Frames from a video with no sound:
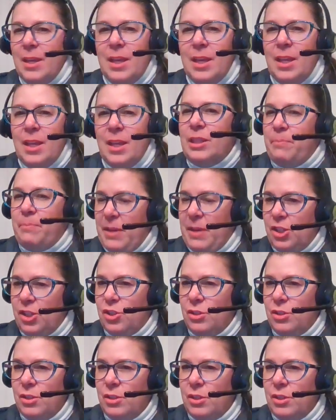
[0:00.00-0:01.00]
Look at the
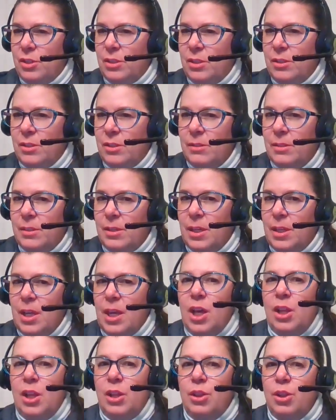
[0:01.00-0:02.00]
pictures,
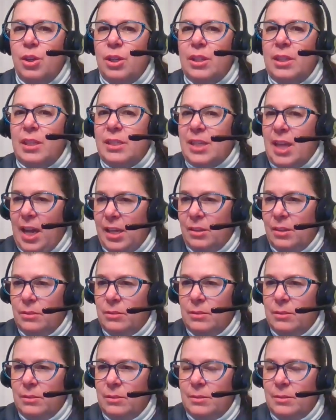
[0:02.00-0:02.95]
look at the title,